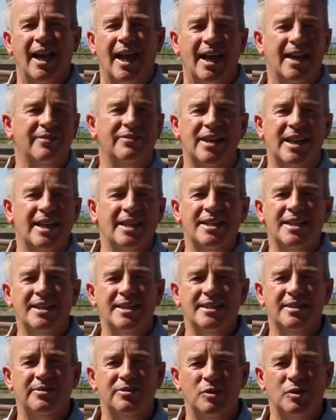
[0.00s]
and if it ends
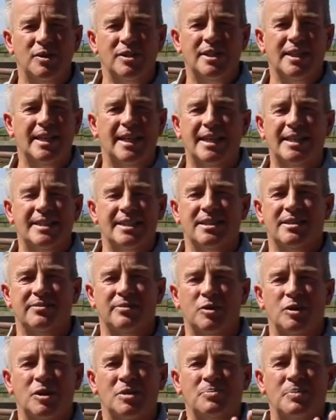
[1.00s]
in divorce, it ends in
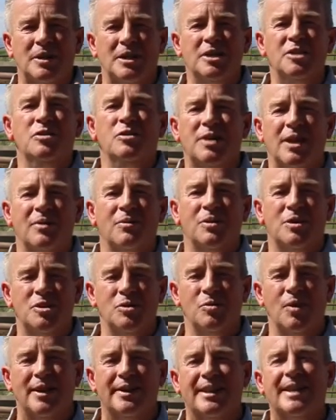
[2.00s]
divorce, but you get what
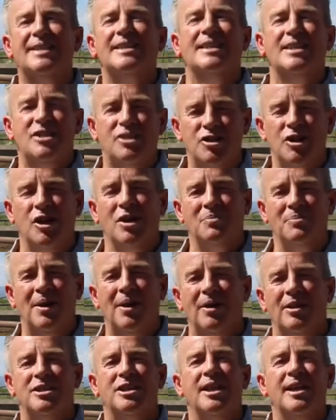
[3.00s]
you want. That's a junk
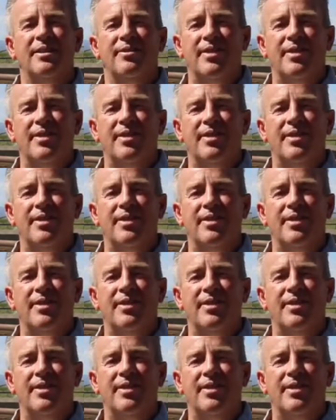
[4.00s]
marriage.